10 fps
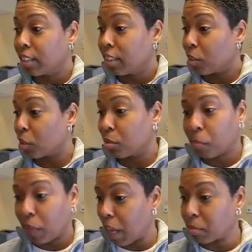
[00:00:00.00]
or
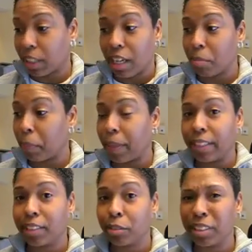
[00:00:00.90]
cop to combat
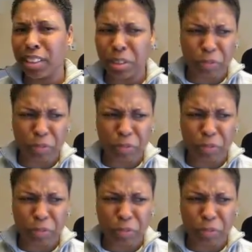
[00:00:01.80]
pilot in 3 years,